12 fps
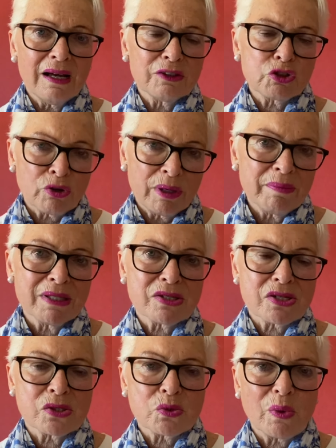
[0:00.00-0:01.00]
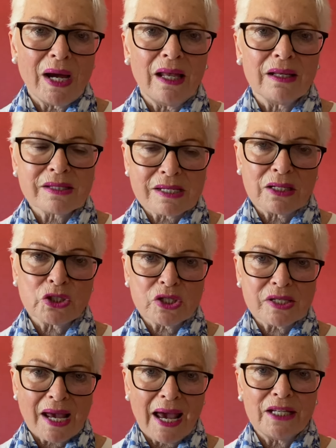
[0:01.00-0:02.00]
treatments as well, such
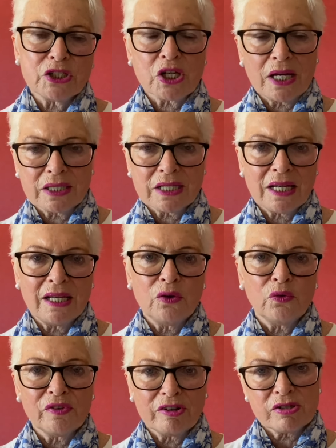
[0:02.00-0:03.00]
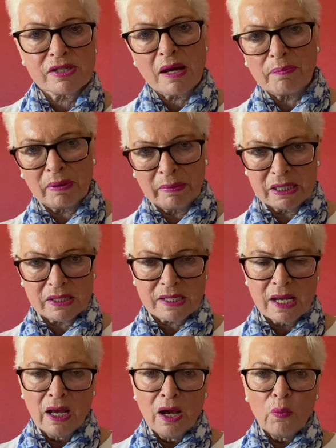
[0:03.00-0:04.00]
as HRT or various supplements,
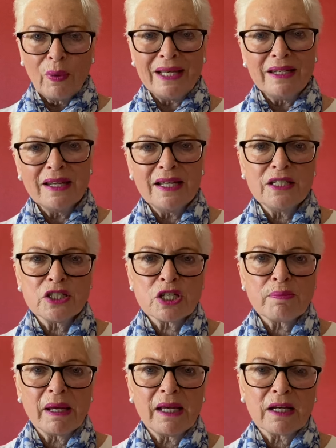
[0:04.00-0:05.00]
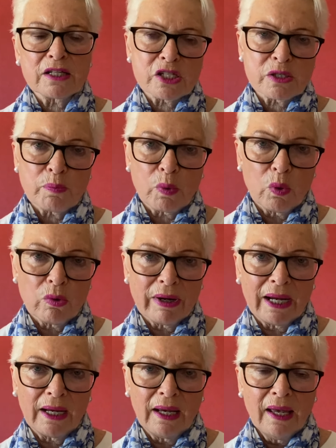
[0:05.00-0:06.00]
we need to be
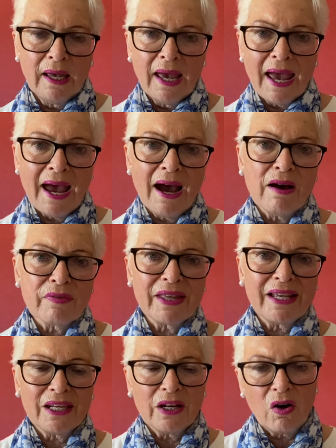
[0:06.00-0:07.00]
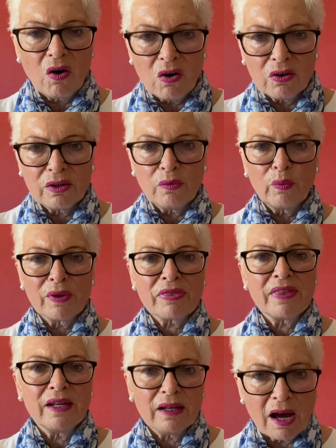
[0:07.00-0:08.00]
exploring how they're getting on with
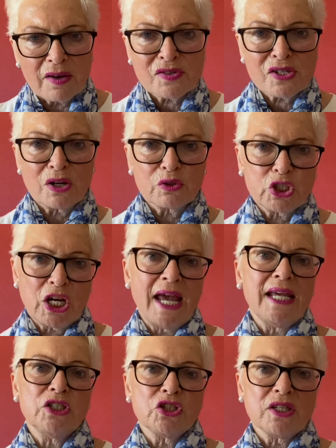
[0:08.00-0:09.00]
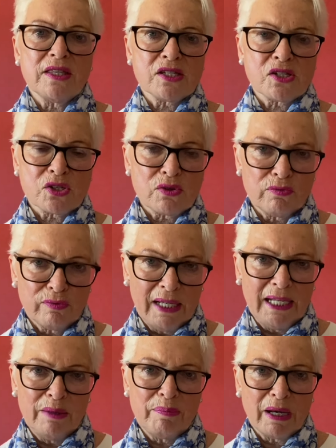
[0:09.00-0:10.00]
their lifestyle change. And this is a
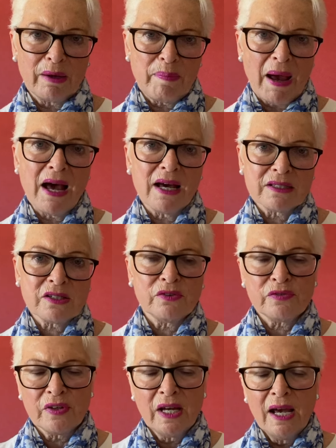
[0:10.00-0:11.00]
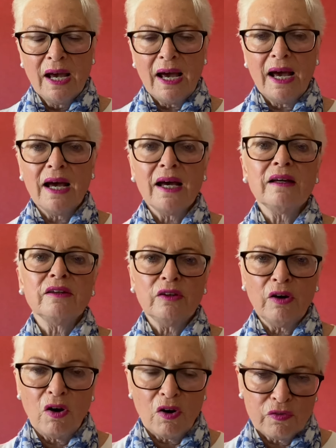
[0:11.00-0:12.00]
really big part of
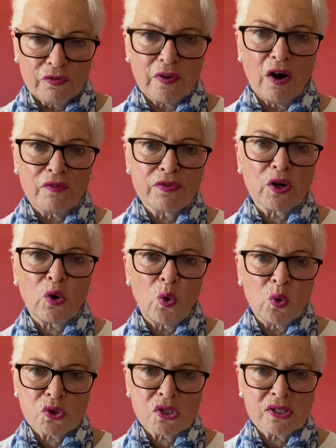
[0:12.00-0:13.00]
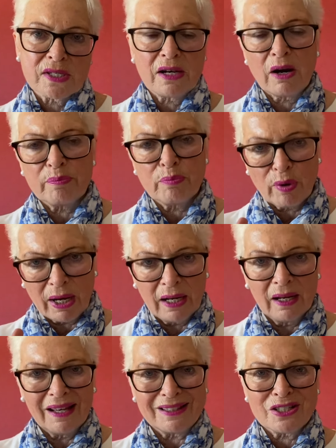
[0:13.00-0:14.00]
the courses that I
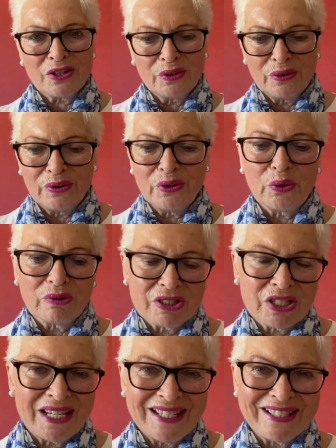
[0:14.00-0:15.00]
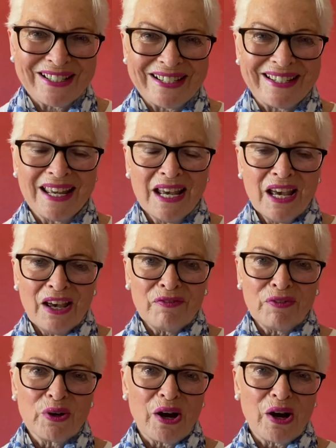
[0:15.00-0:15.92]
bring to your attention if you're